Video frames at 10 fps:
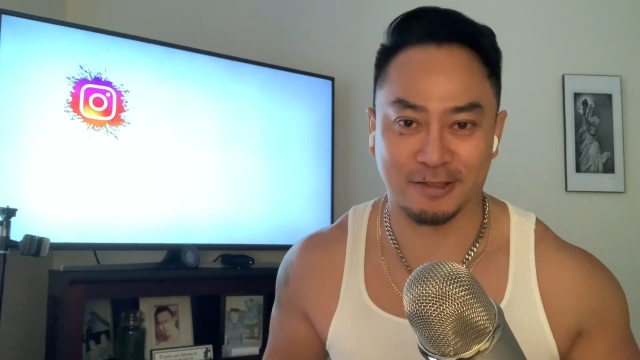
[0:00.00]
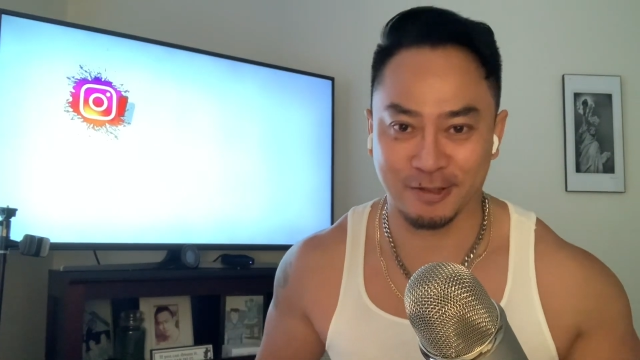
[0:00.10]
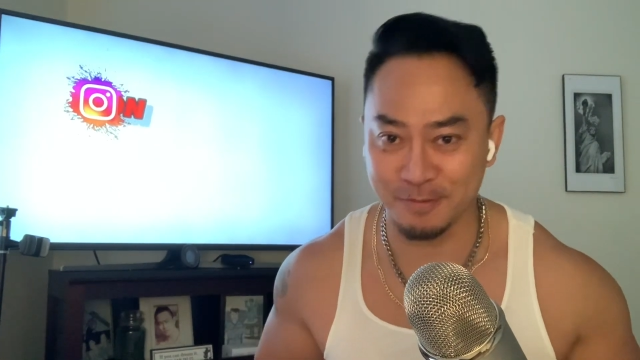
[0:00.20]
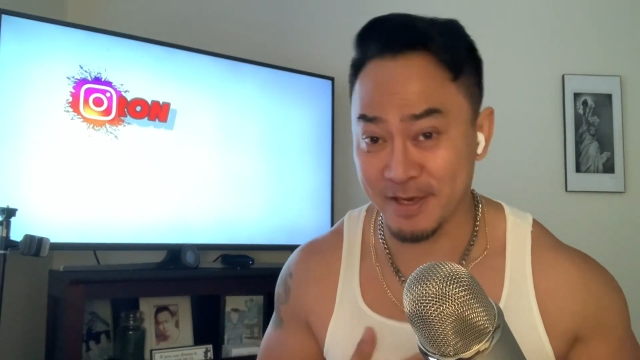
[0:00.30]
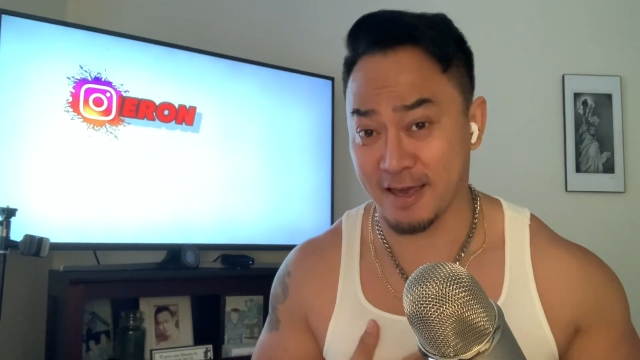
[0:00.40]

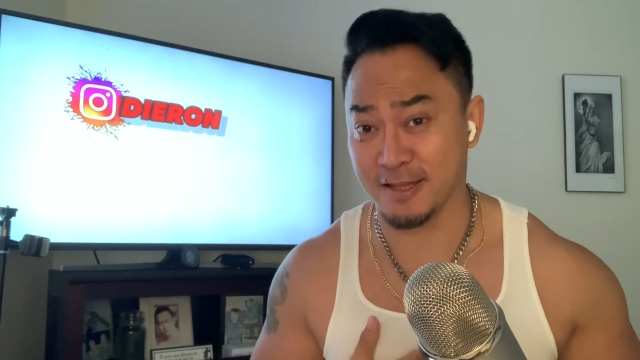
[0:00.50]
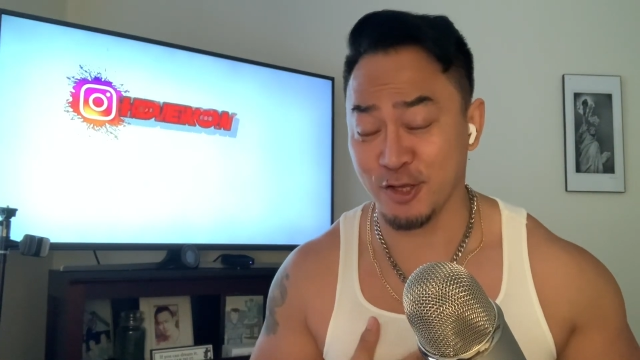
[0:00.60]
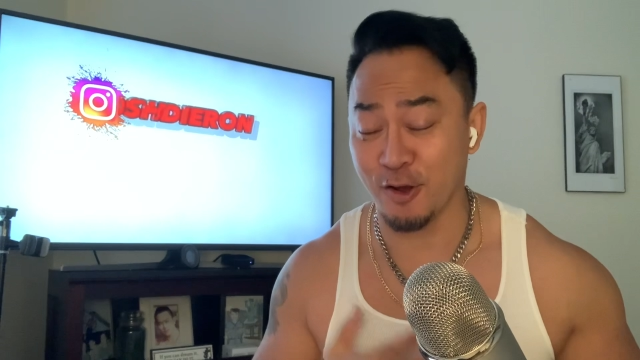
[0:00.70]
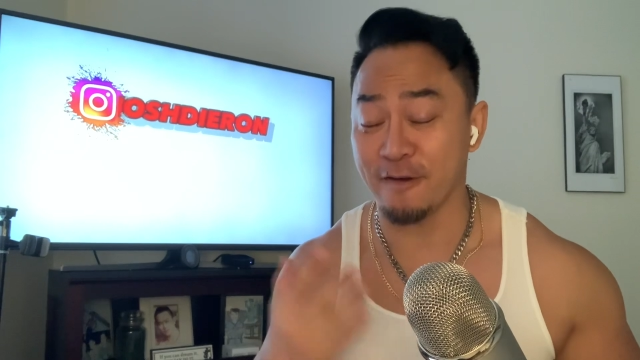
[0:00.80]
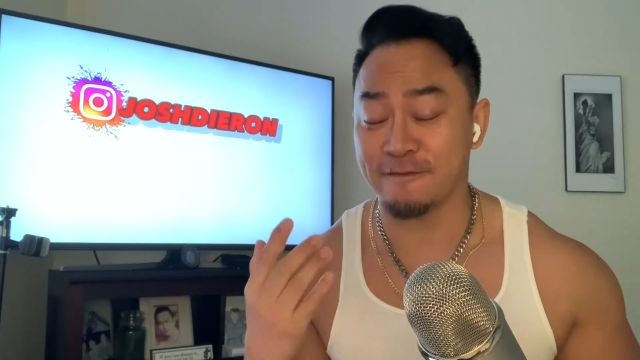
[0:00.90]
It's me
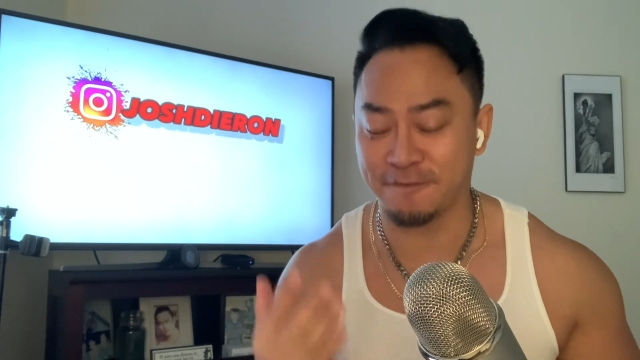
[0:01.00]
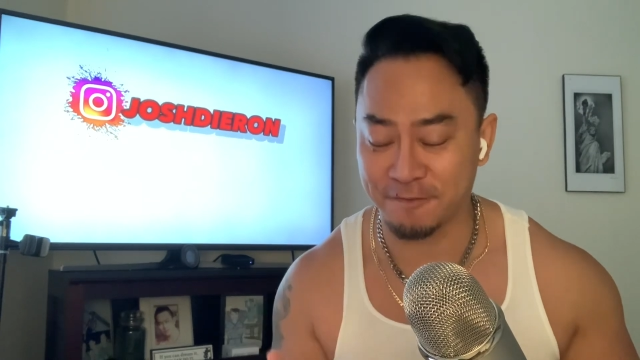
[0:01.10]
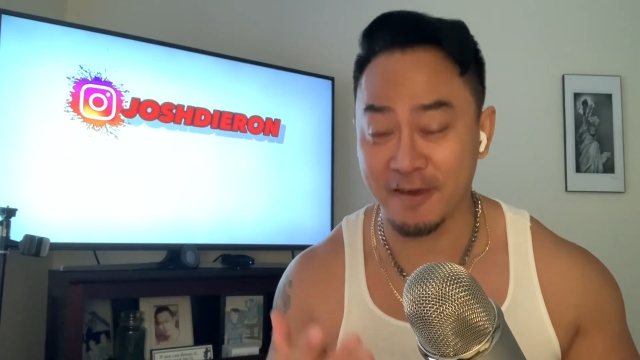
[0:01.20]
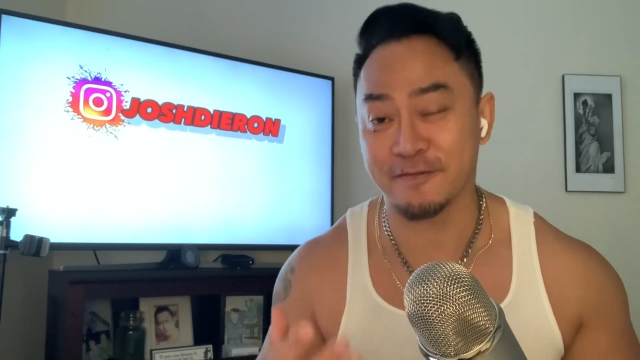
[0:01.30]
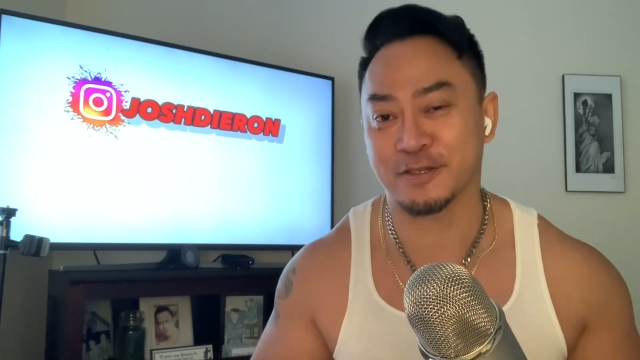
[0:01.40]
again, your
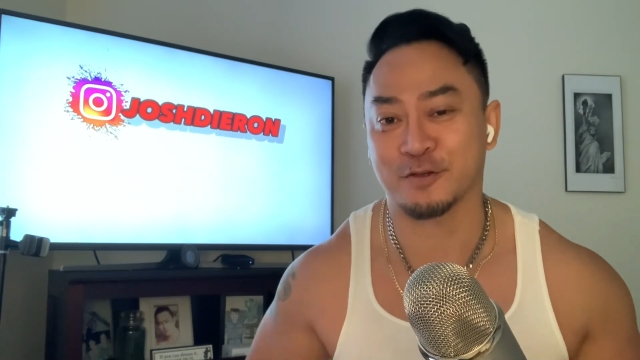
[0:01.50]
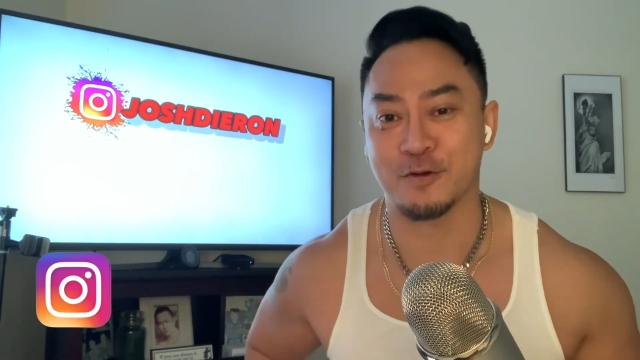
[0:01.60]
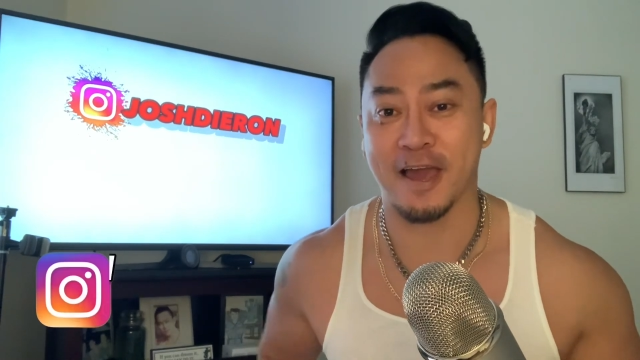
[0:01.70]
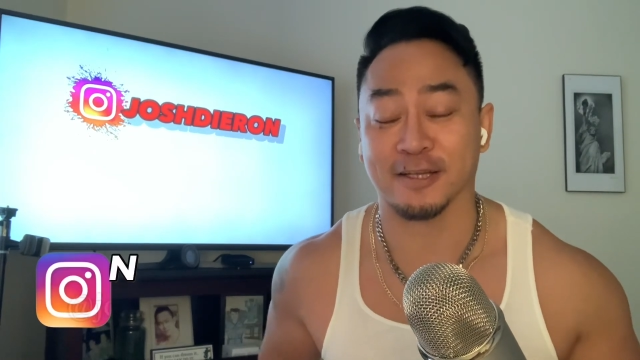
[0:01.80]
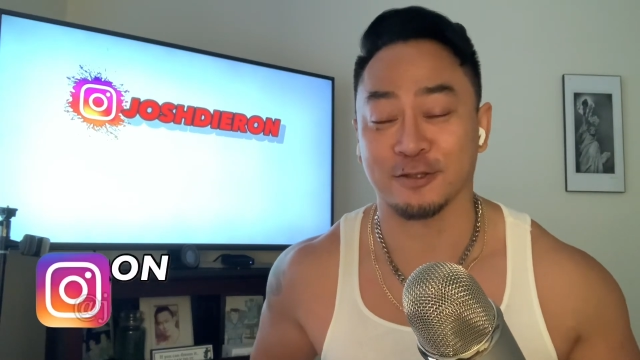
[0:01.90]
favorite
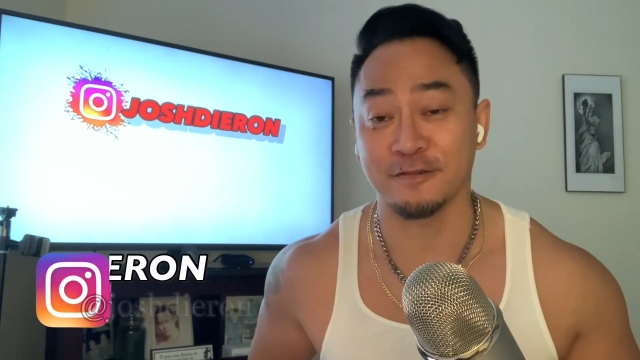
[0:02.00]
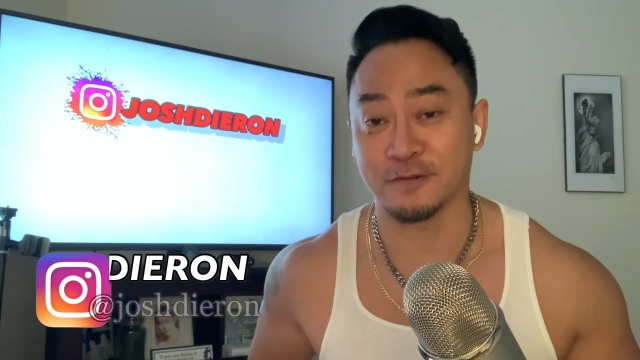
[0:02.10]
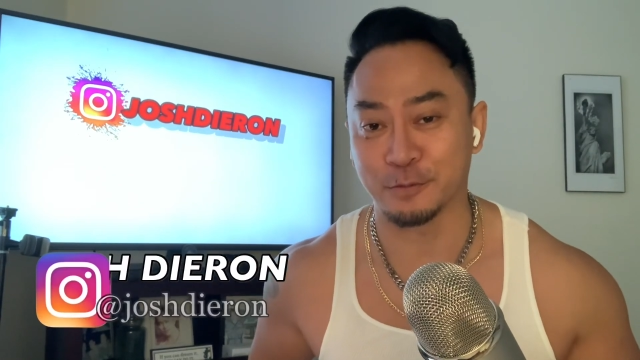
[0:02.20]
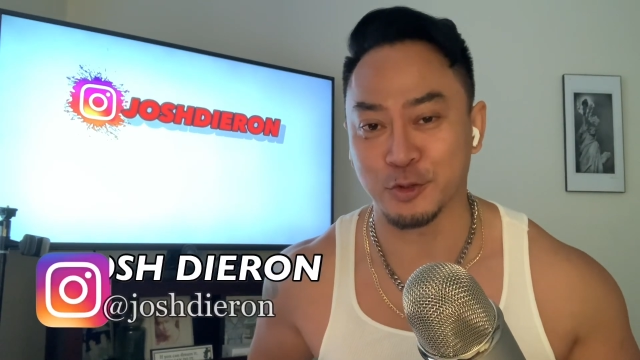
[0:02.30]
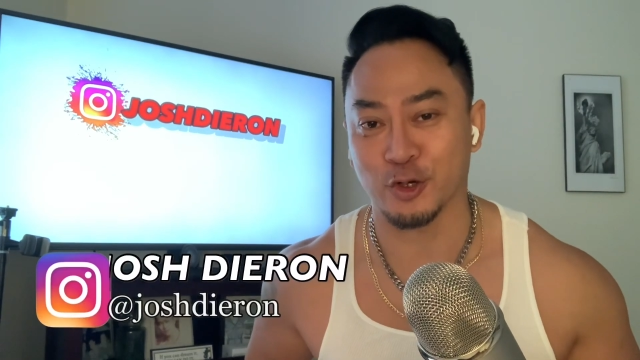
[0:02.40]
reactor
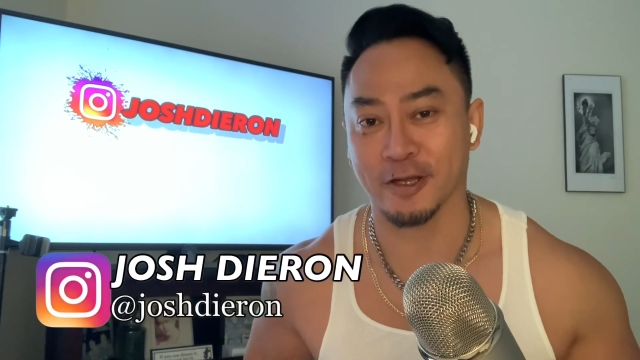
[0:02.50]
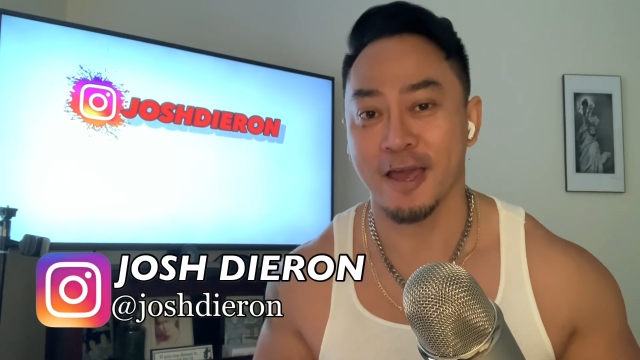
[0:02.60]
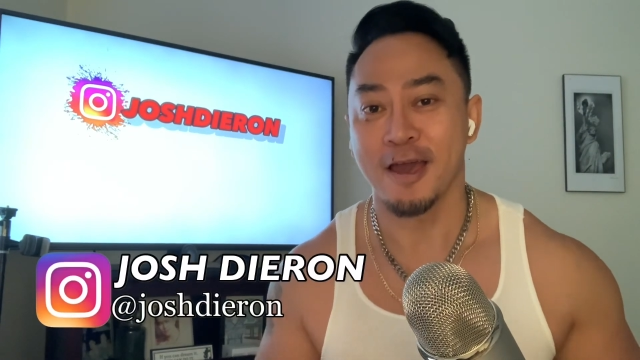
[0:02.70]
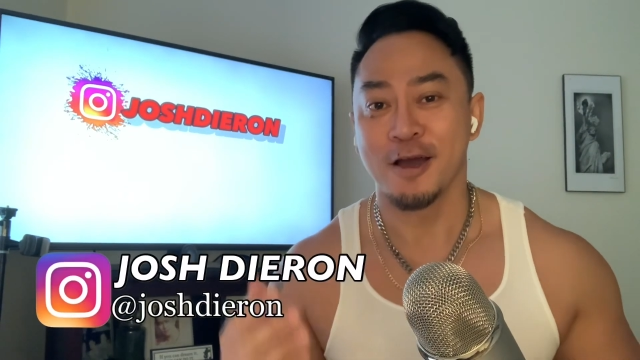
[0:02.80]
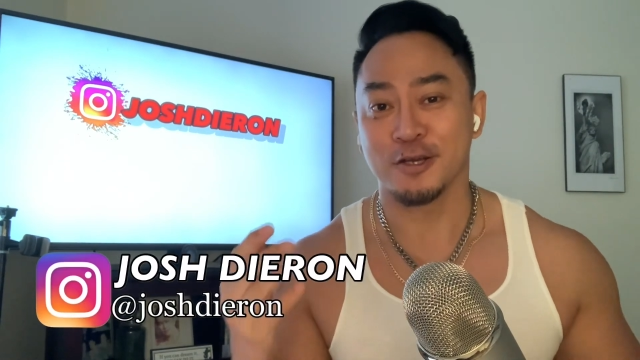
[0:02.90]
from New York,
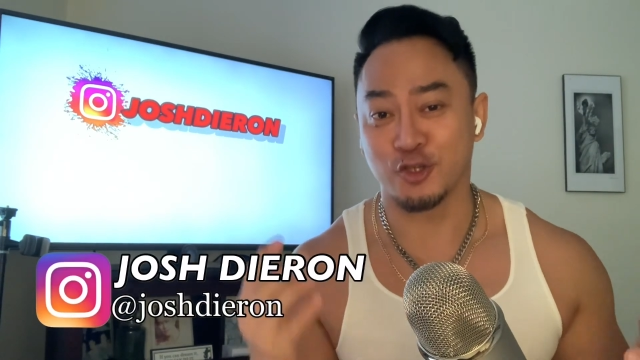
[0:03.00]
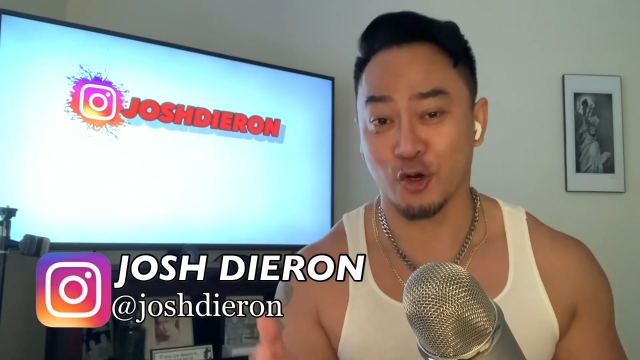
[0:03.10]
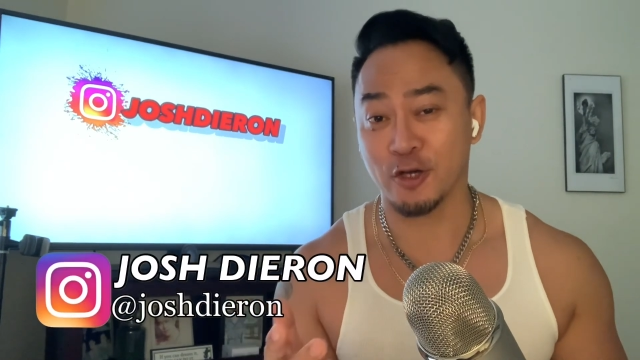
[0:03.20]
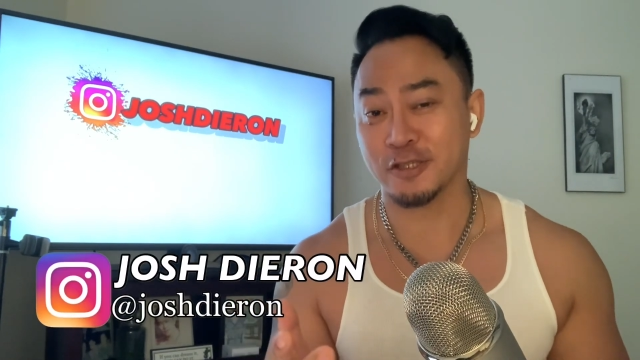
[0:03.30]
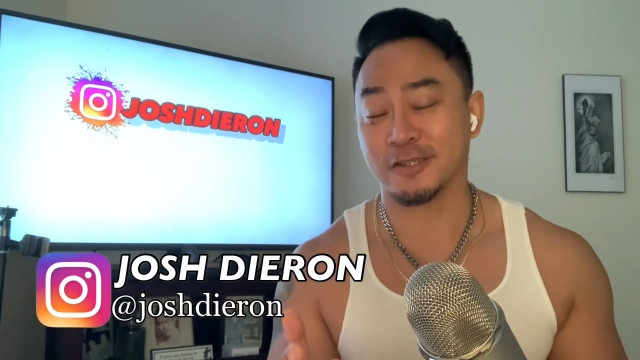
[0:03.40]

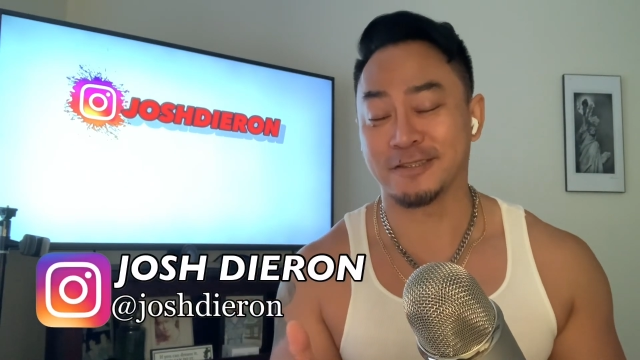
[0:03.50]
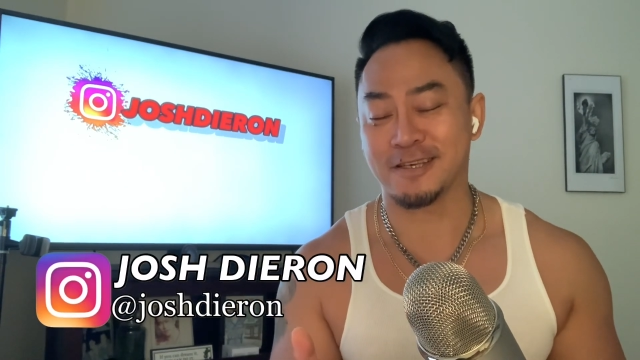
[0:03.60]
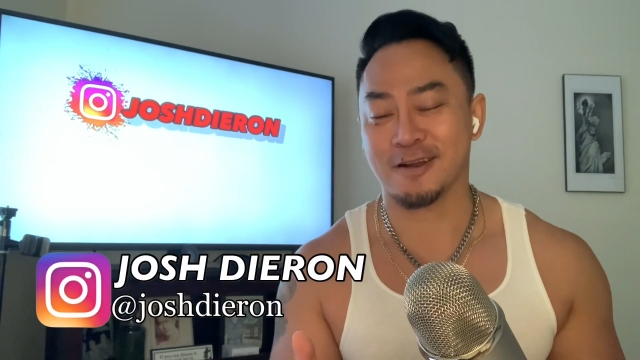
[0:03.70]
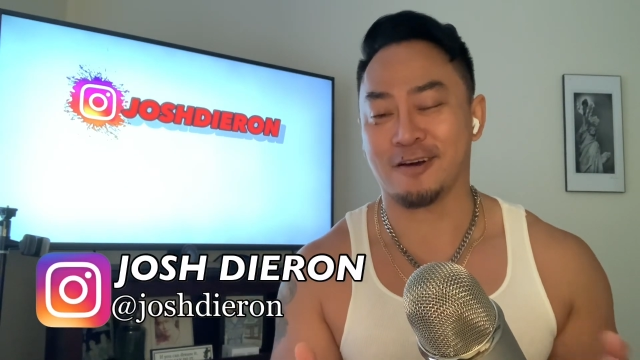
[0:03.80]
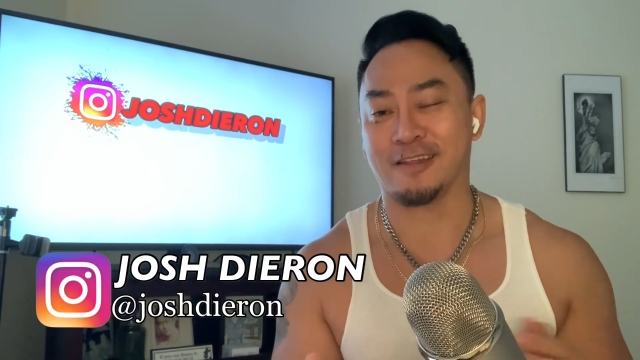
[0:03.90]
Josh
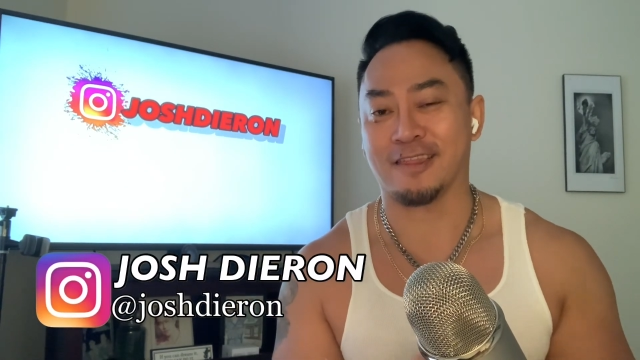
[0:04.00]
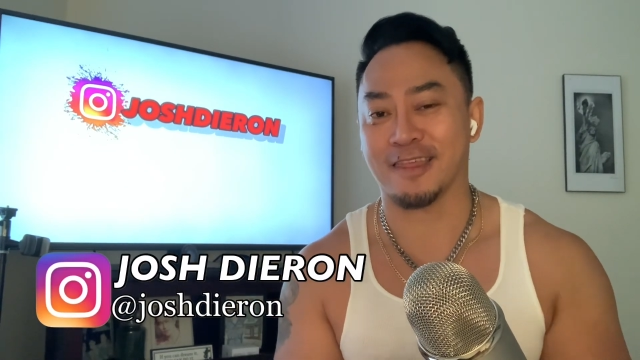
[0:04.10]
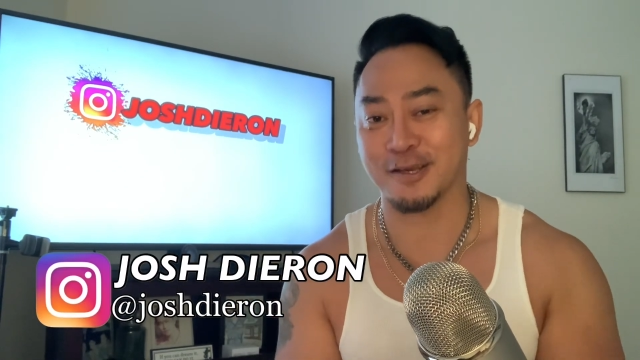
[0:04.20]
Dieron.